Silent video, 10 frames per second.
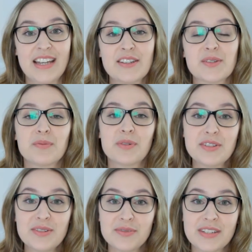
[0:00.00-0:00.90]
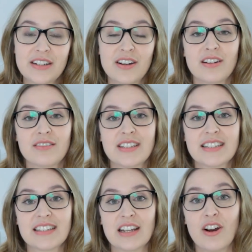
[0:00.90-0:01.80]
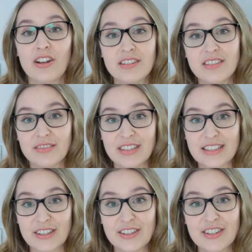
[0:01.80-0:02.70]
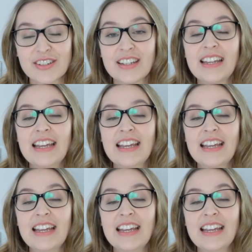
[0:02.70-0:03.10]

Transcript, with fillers: So once you've done all of this psychology research,